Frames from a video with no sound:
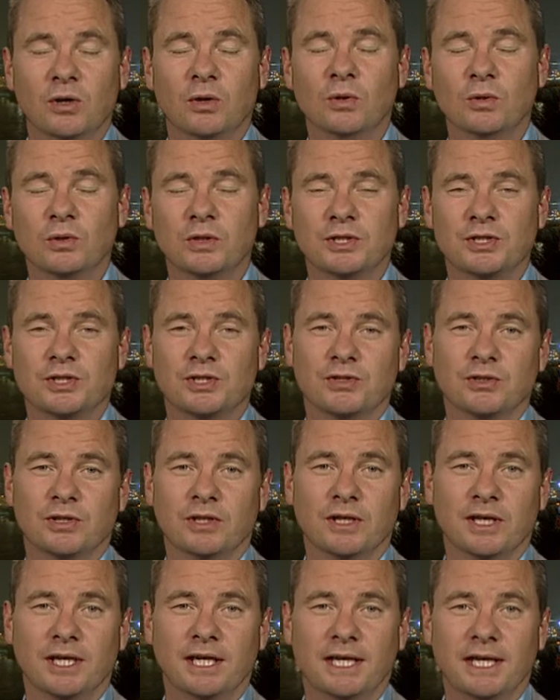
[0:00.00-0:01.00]

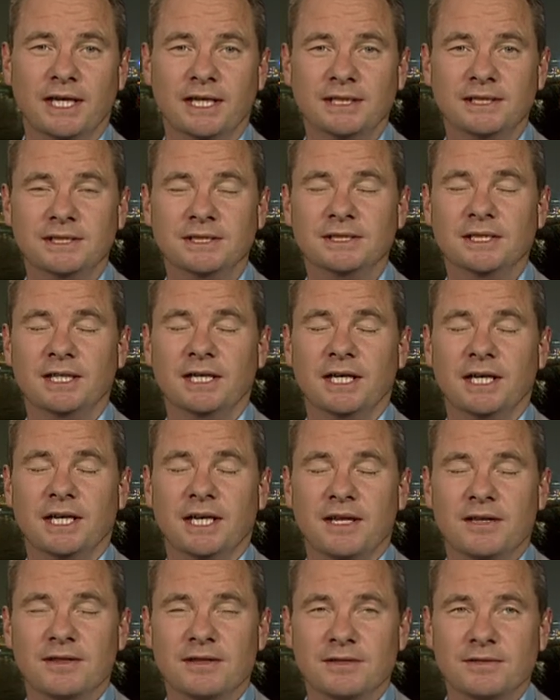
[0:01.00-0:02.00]
orchestra, and
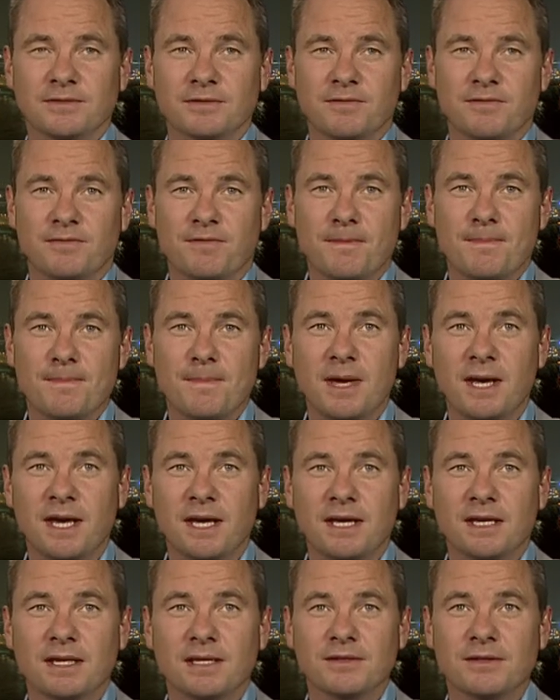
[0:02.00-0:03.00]
for
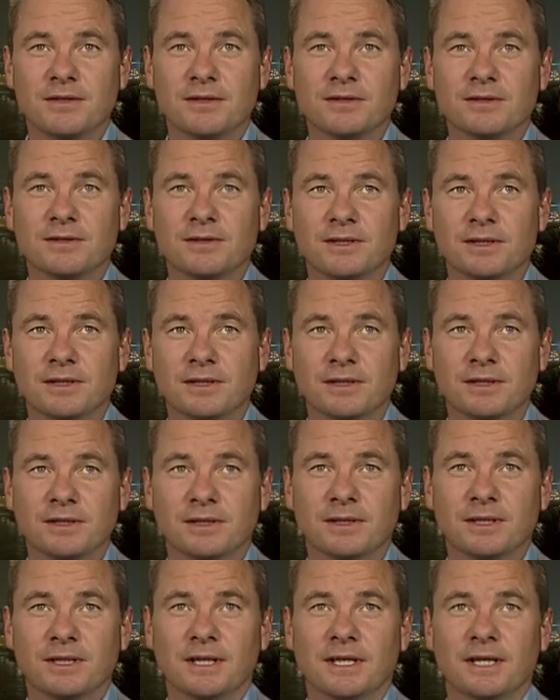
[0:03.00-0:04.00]
me the
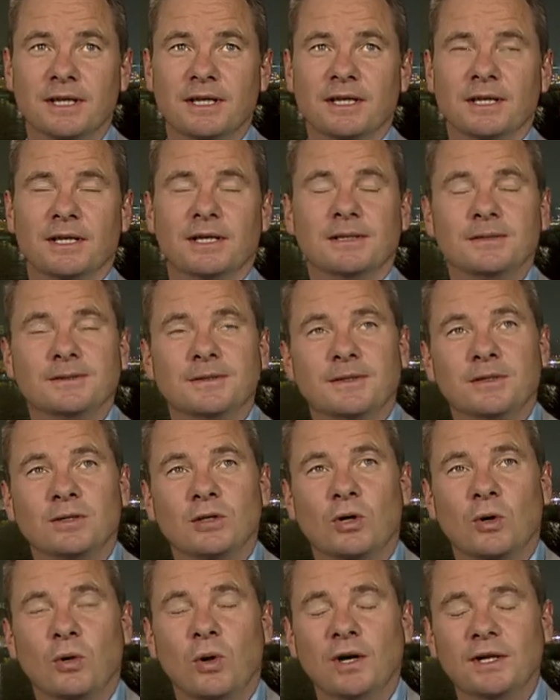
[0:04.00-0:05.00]

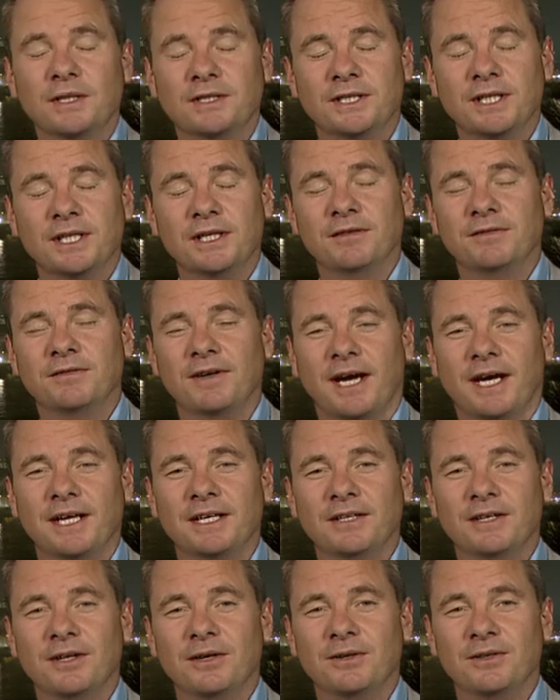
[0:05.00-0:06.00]
quality of
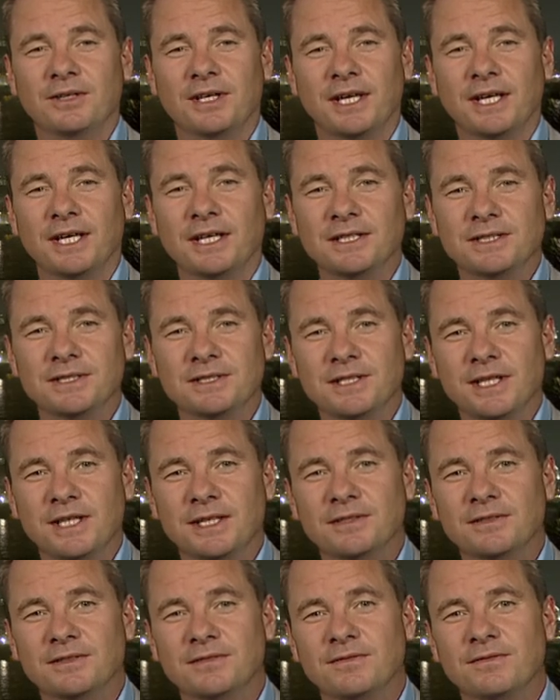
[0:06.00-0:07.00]
analog is
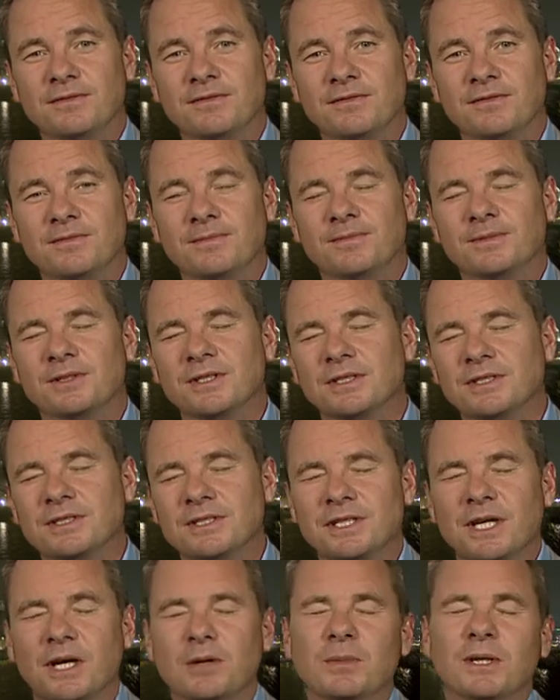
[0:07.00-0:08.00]
just
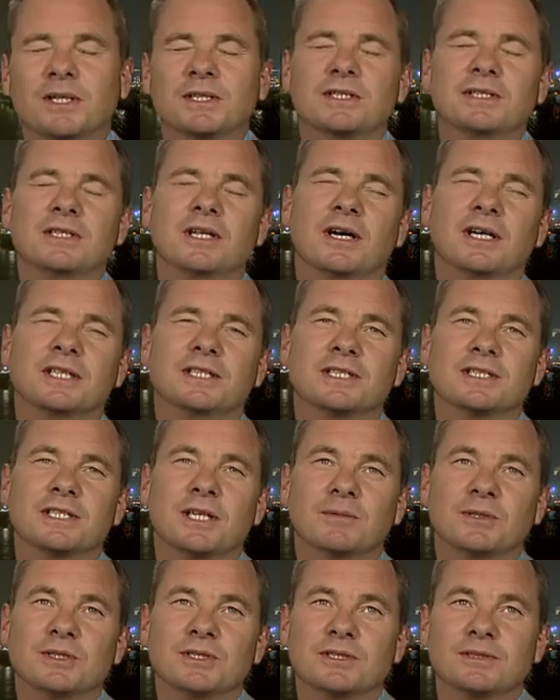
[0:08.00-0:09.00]
so much nicer,
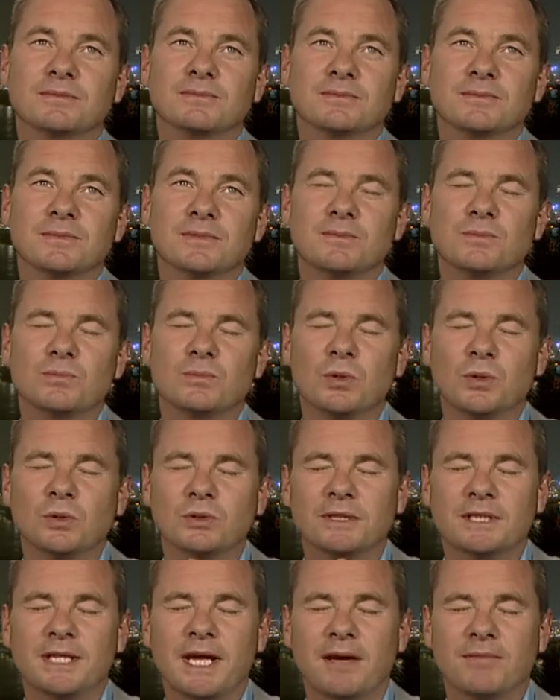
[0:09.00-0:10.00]
so much more
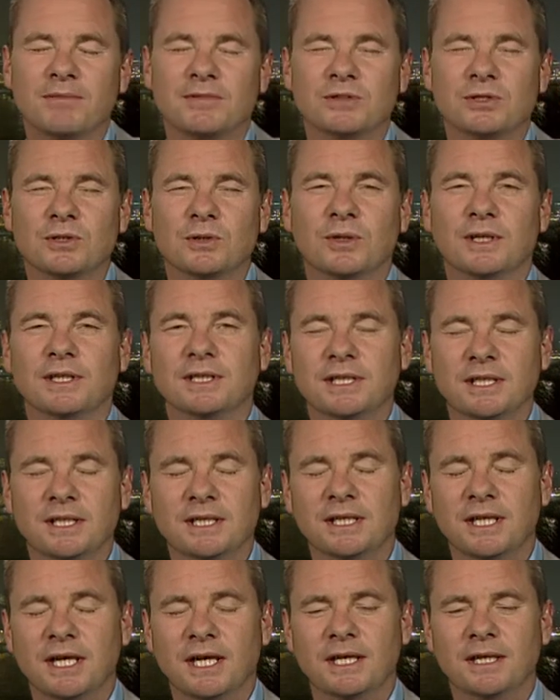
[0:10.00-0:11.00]
depth to it
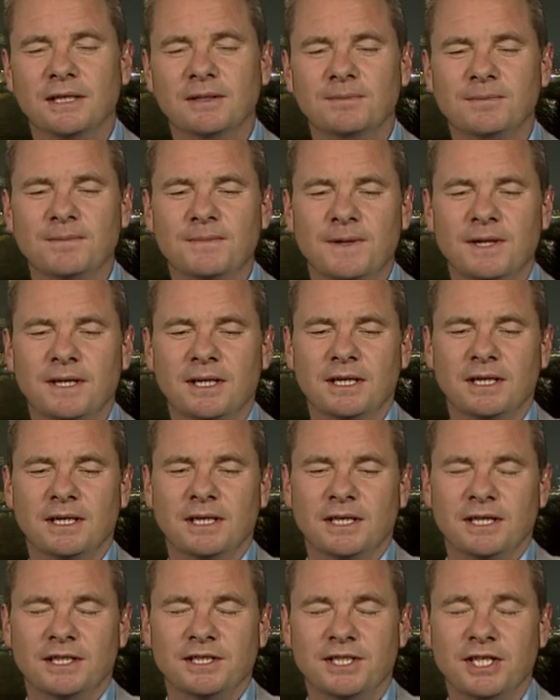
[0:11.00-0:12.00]
than
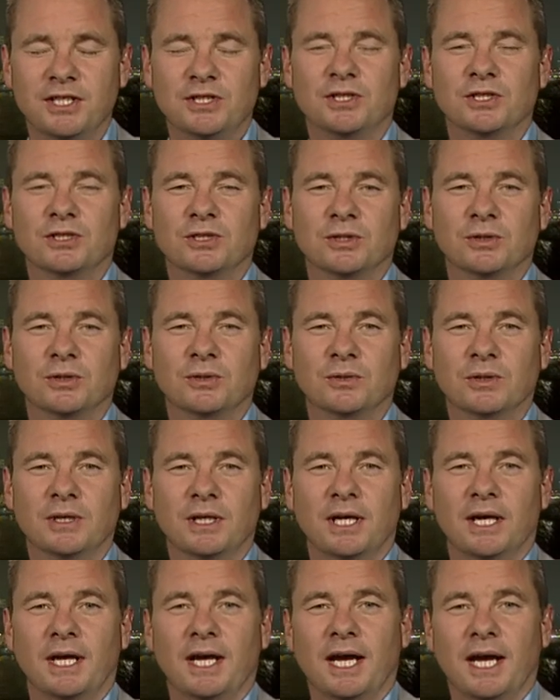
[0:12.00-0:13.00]
digital.
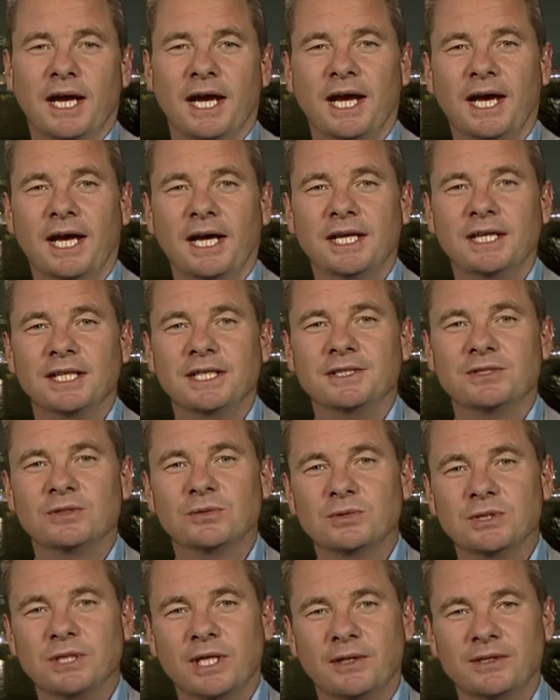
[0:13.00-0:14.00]
And it's
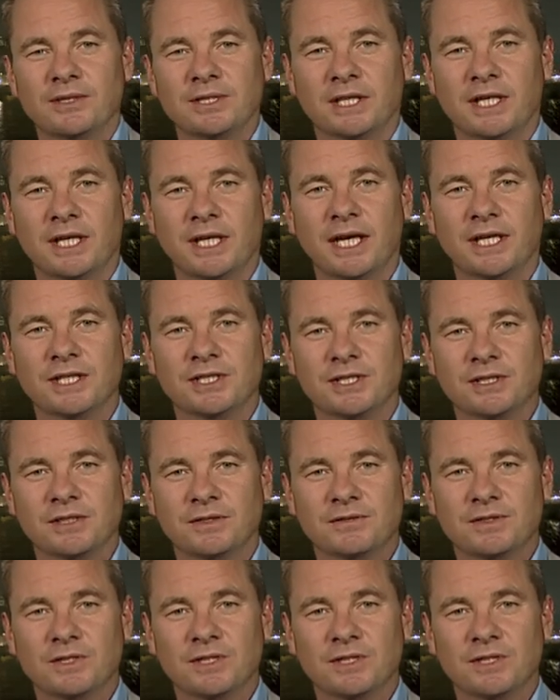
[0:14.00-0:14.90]
a collection of